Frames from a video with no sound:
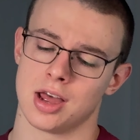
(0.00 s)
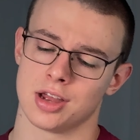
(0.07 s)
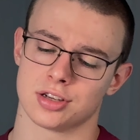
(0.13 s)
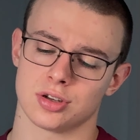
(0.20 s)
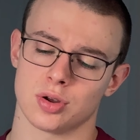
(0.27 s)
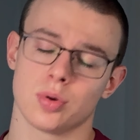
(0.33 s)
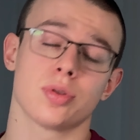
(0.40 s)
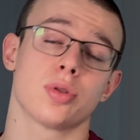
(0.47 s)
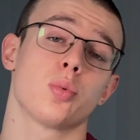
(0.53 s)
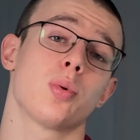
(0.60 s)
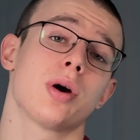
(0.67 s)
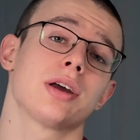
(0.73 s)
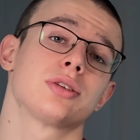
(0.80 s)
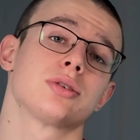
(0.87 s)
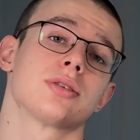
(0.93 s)
So the
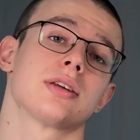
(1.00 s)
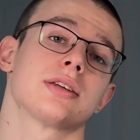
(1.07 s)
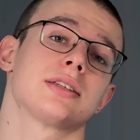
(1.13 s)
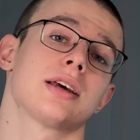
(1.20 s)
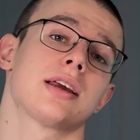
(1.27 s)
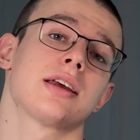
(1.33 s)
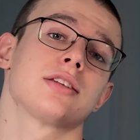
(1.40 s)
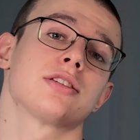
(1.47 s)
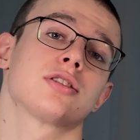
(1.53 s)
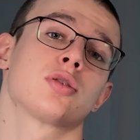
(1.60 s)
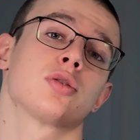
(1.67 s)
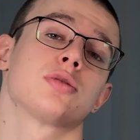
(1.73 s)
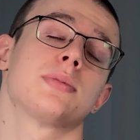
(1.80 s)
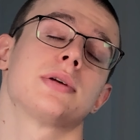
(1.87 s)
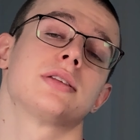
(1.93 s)
way to the settings
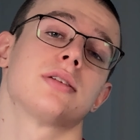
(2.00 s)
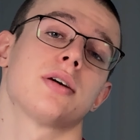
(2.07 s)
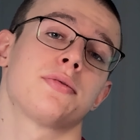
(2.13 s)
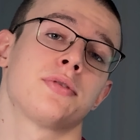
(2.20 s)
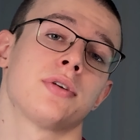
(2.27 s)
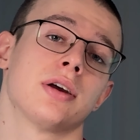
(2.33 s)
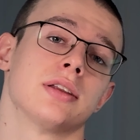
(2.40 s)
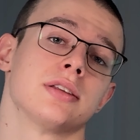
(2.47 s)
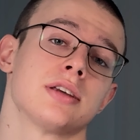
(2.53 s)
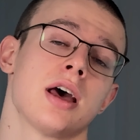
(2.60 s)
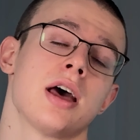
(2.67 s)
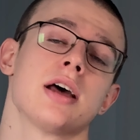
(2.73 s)
could be different